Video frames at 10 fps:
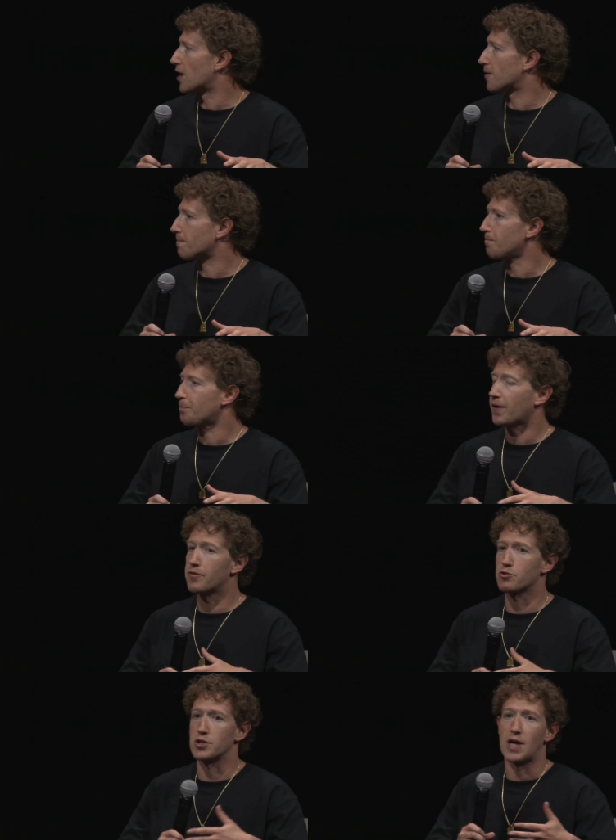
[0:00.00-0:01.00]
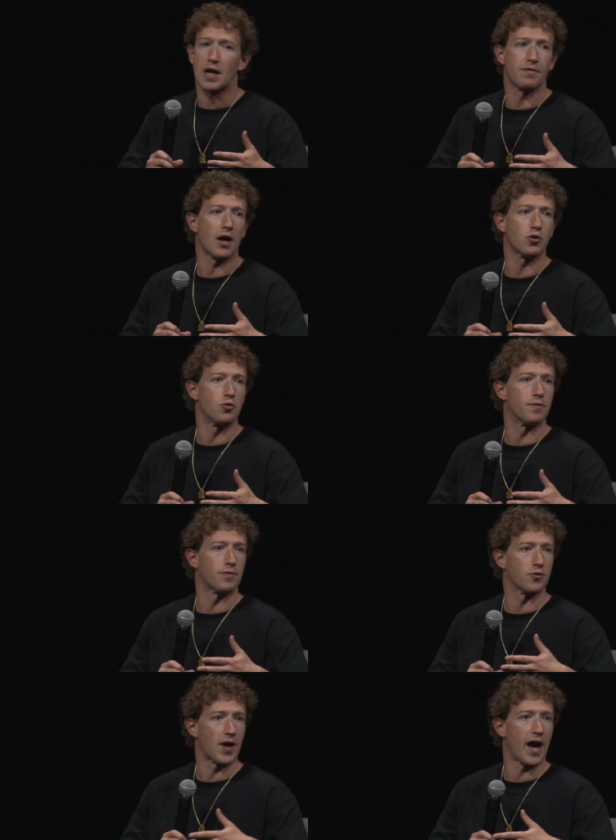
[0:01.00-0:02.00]
on, there's a lot of value
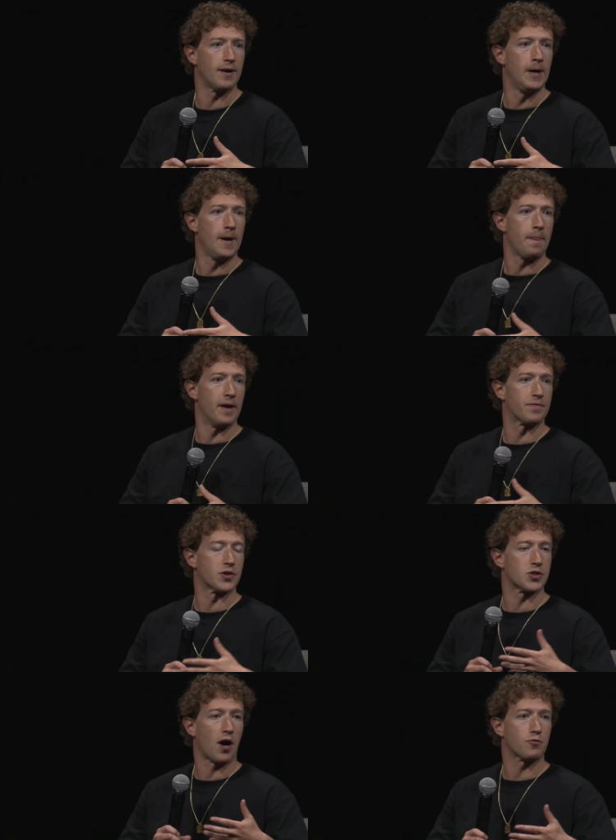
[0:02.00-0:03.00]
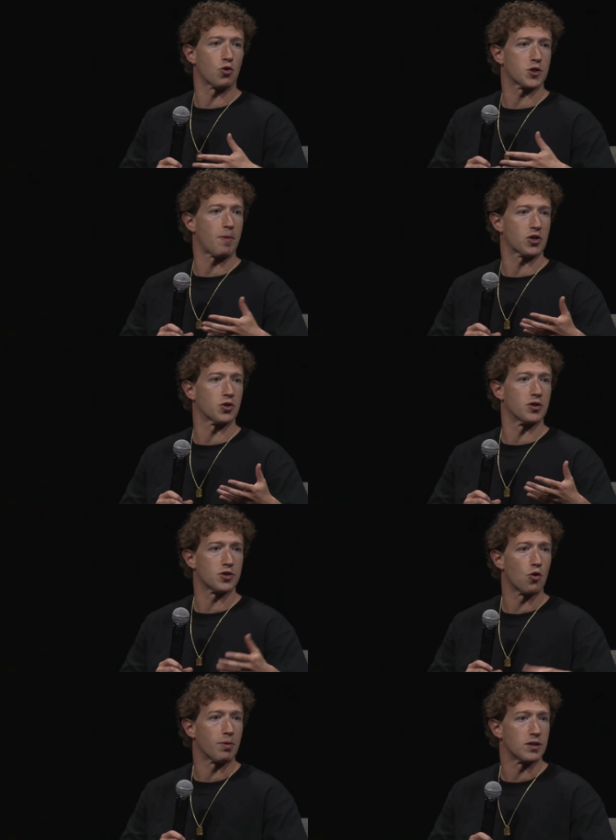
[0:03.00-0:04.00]
for that if the software especially
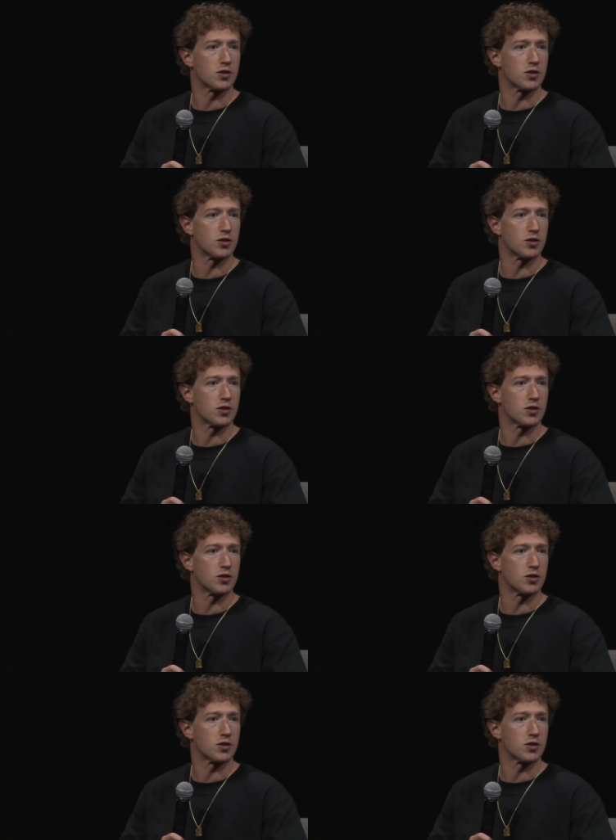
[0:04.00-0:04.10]
is open.